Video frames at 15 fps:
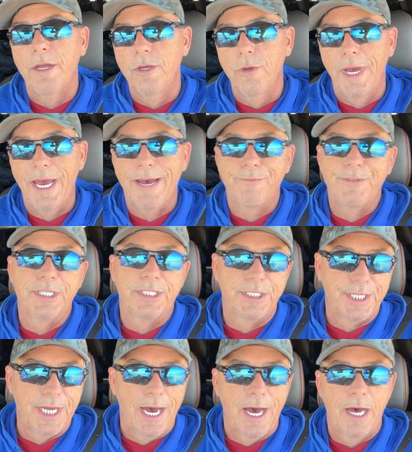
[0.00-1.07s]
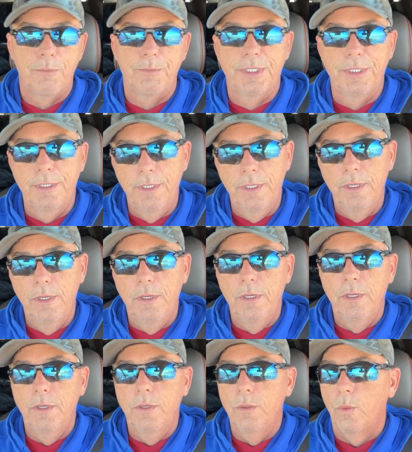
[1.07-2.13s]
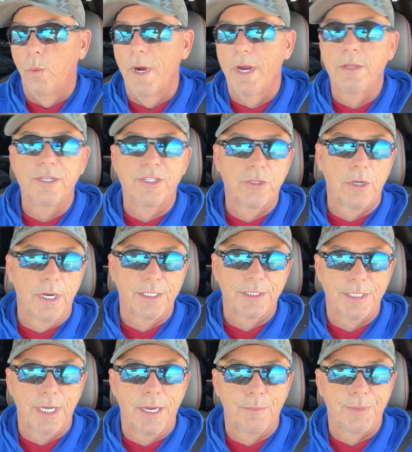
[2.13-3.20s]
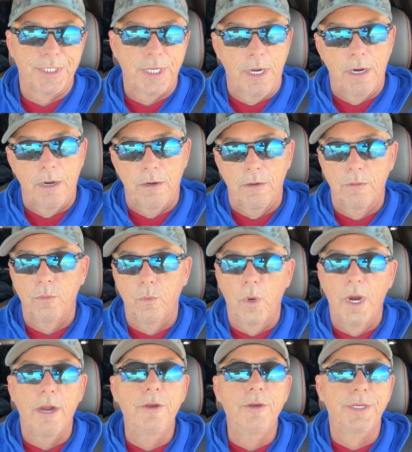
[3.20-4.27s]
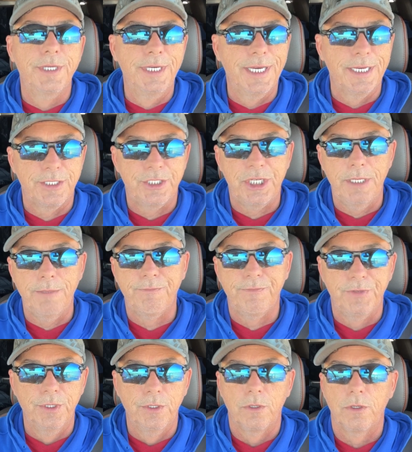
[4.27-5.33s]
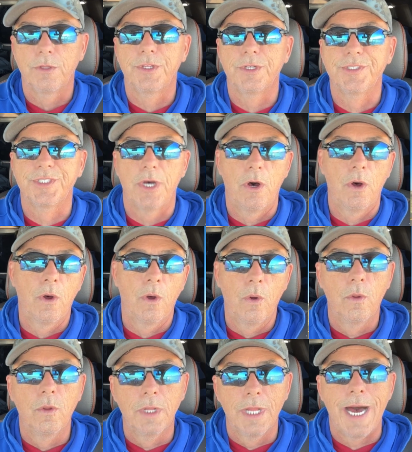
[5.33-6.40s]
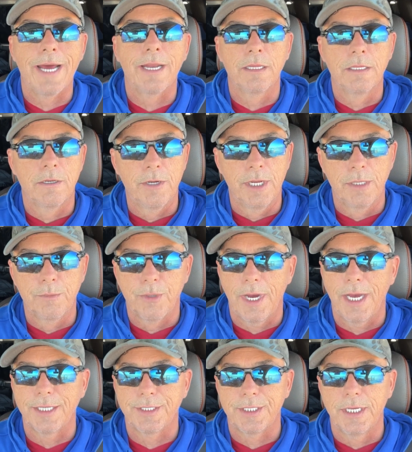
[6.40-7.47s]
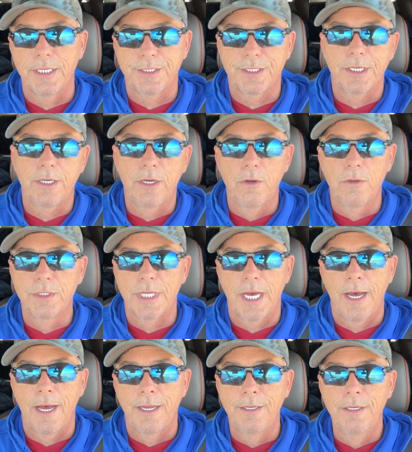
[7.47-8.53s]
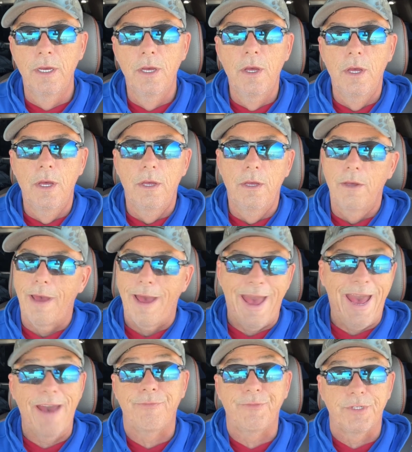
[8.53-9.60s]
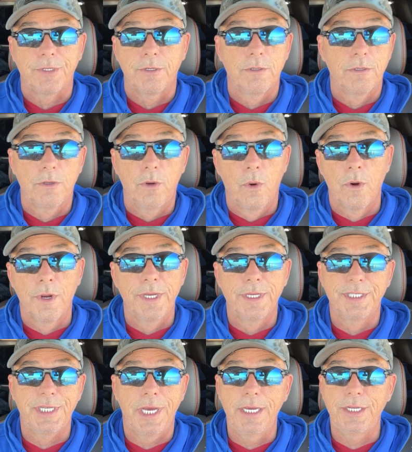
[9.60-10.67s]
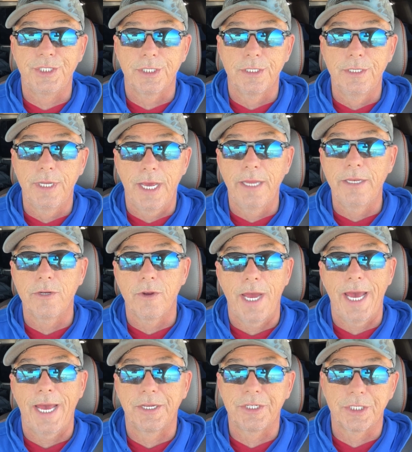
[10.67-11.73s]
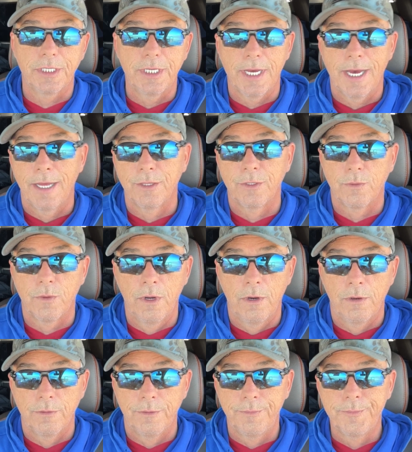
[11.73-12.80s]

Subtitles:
you have to stop, where the truck stops are, where you can get cheap fuel. There's a whole lot of learning process that goes on after orientation and you're actually on the road.